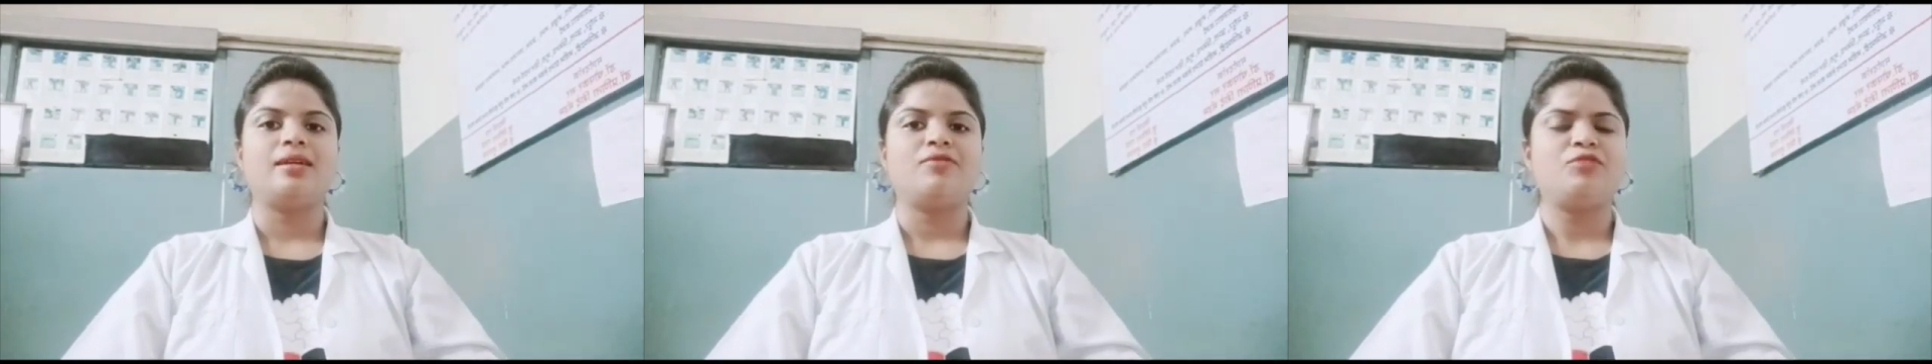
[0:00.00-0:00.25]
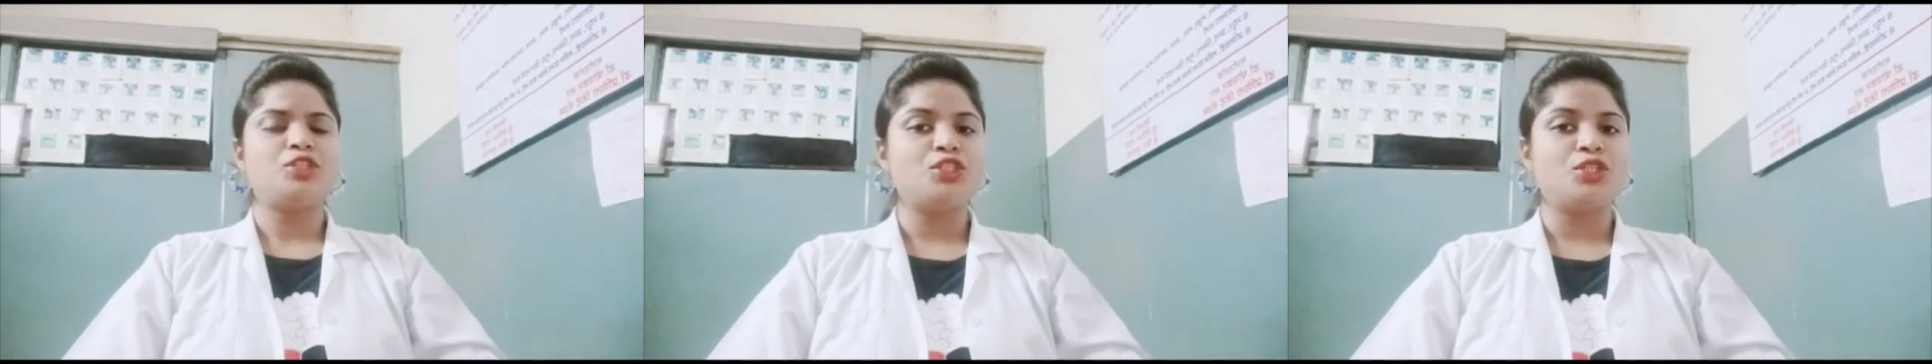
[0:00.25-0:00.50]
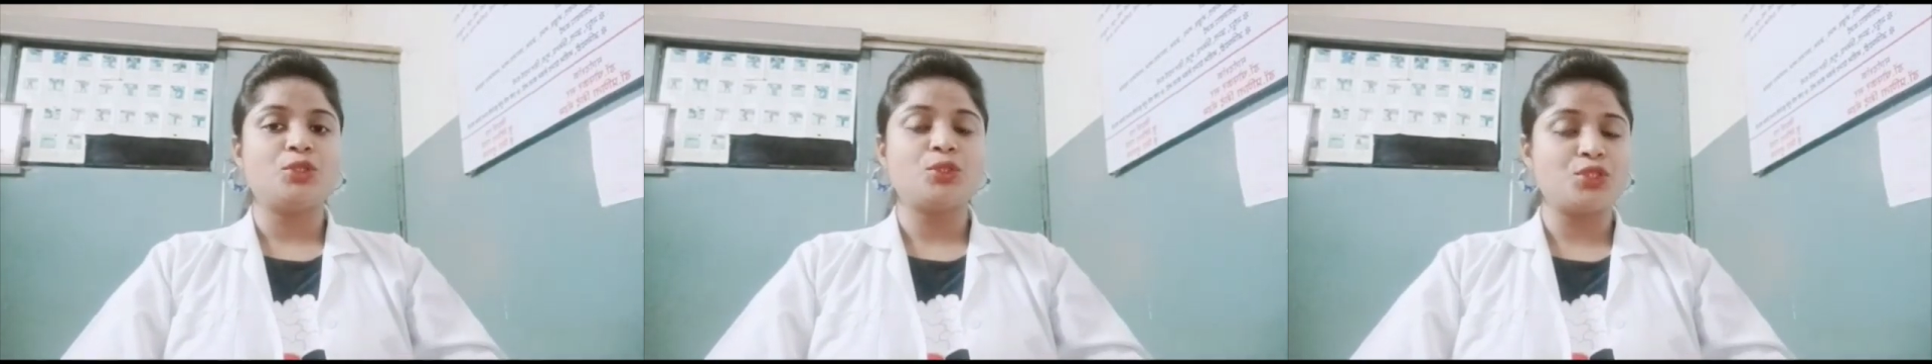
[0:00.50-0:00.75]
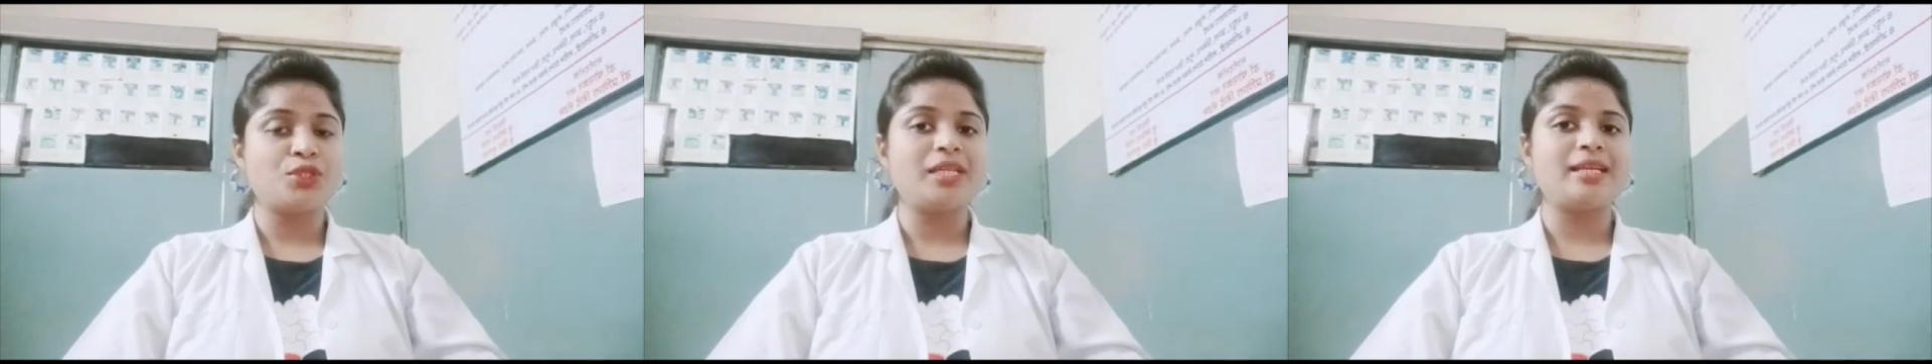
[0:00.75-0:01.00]
which
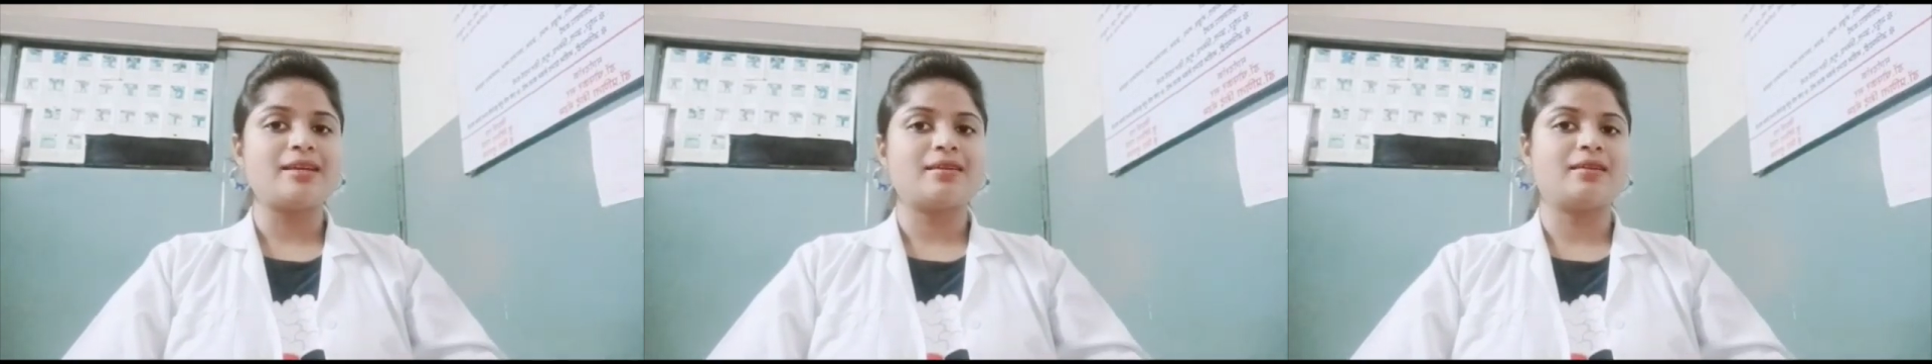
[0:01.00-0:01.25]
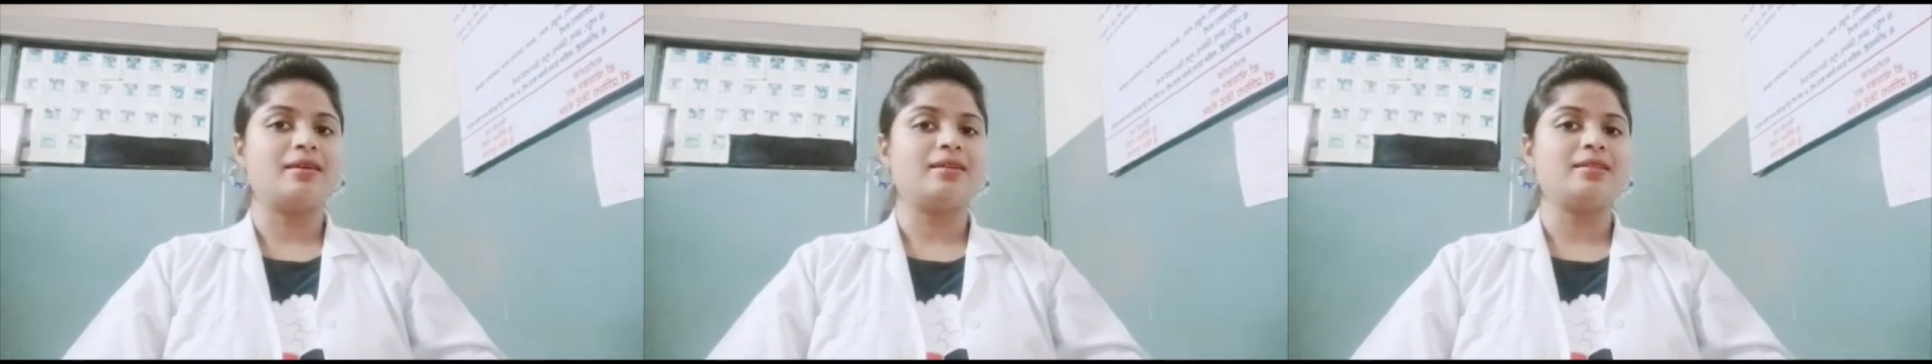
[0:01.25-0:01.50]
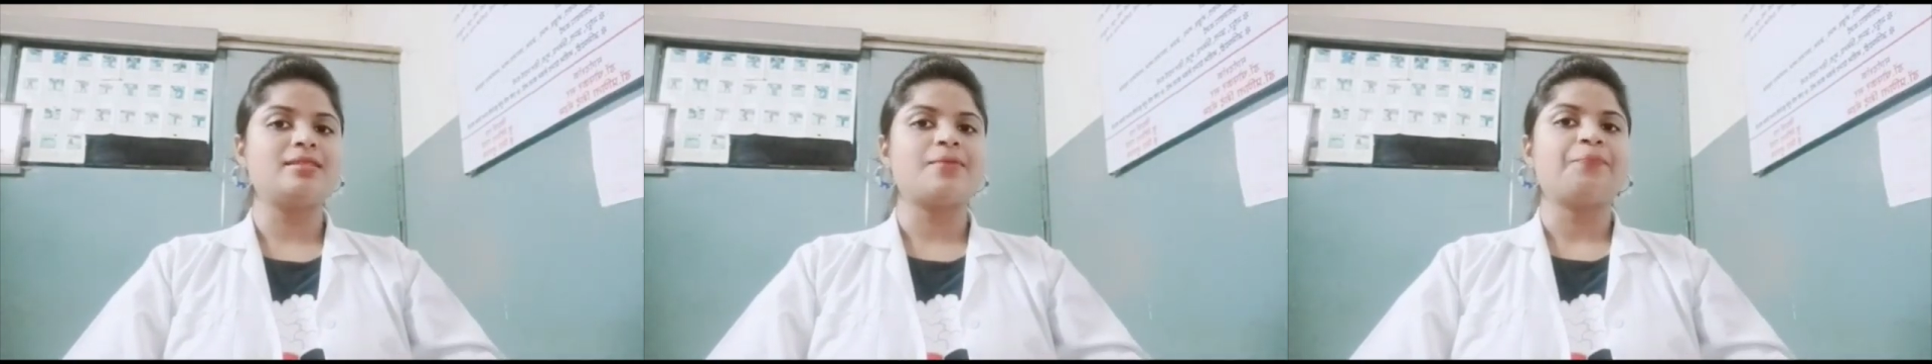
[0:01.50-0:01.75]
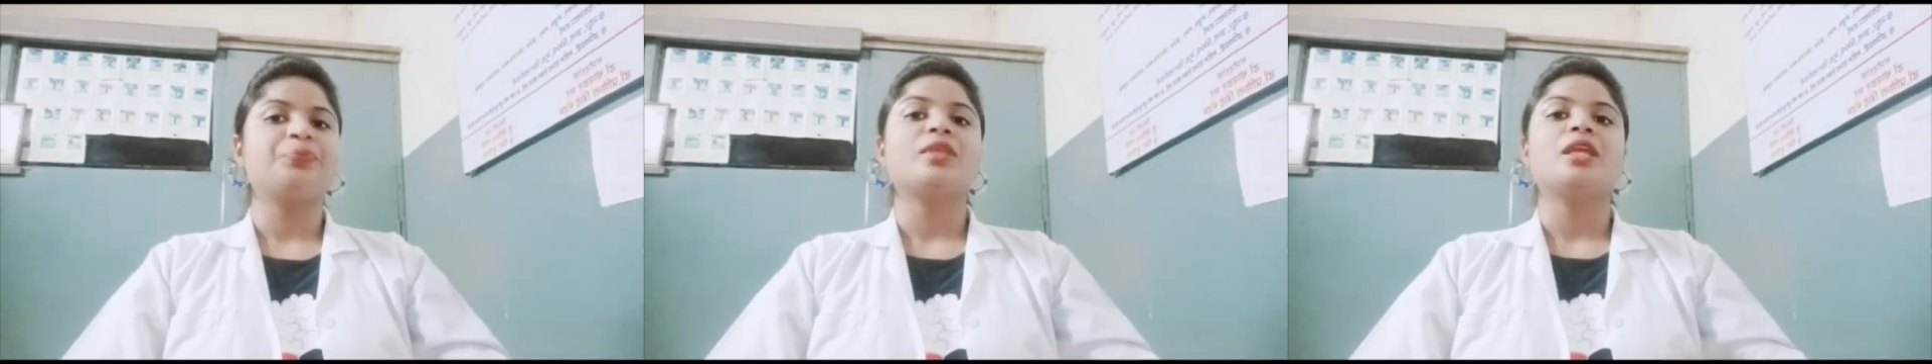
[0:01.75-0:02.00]
usually occurs
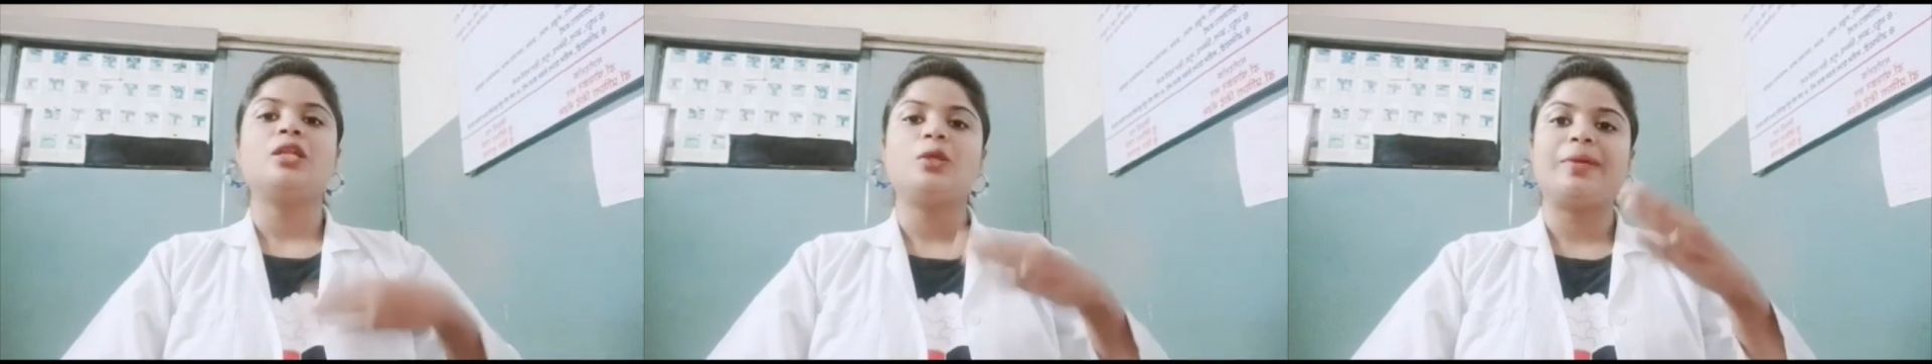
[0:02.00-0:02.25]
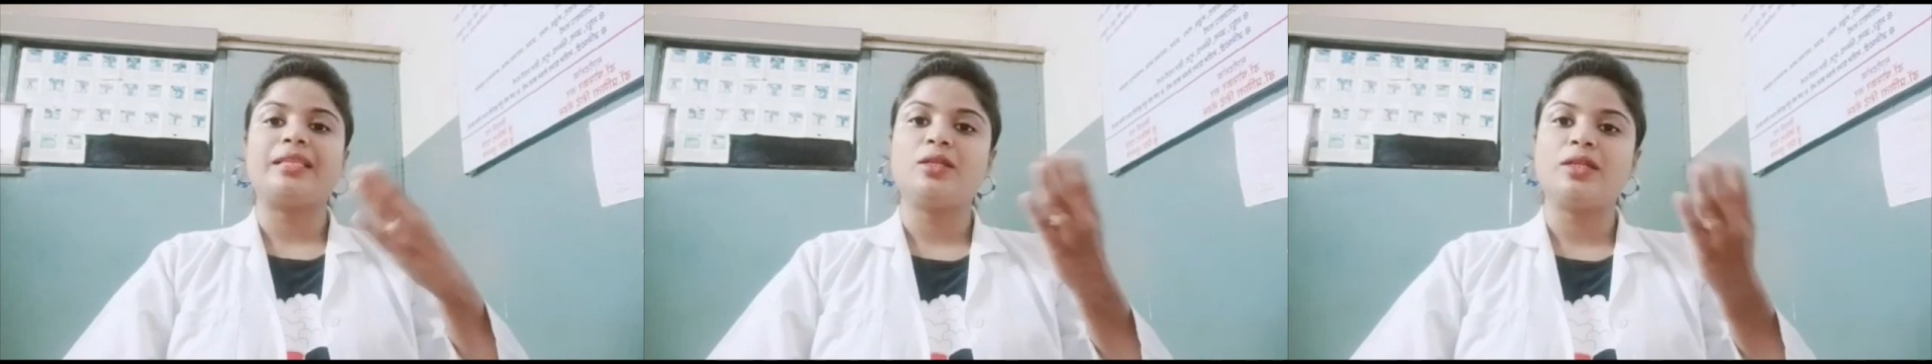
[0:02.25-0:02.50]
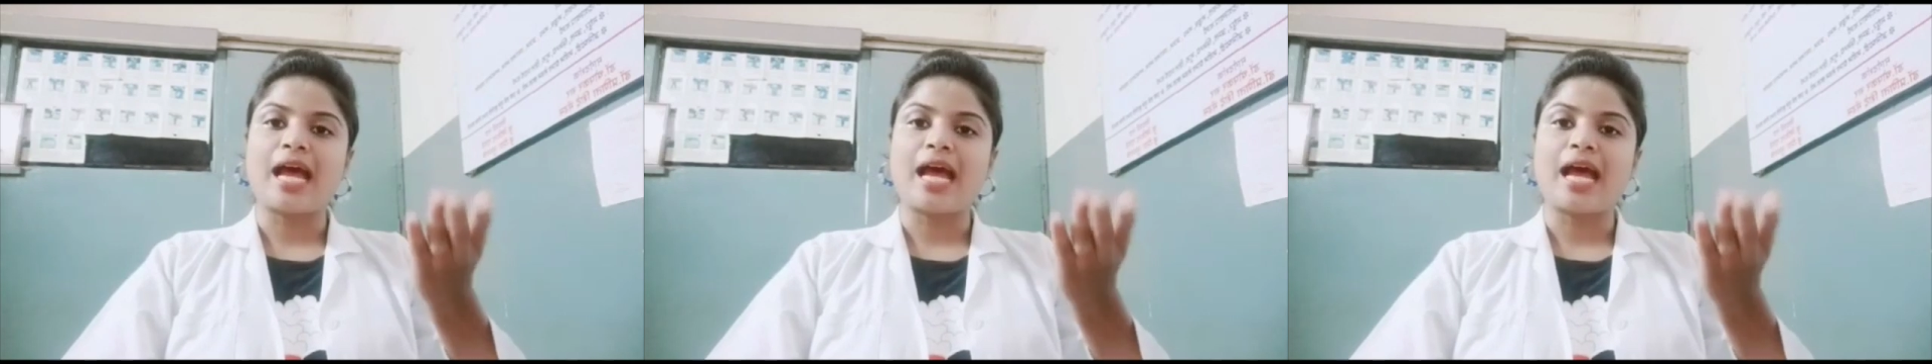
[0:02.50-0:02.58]
rheumatoid